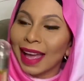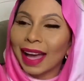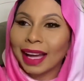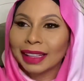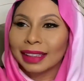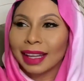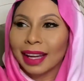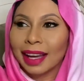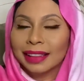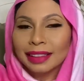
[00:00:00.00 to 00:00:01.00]
and
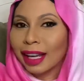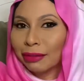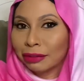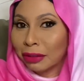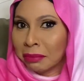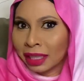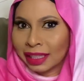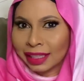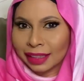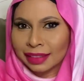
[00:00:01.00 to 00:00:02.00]
I didn't have it for many
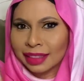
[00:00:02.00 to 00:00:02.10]
years.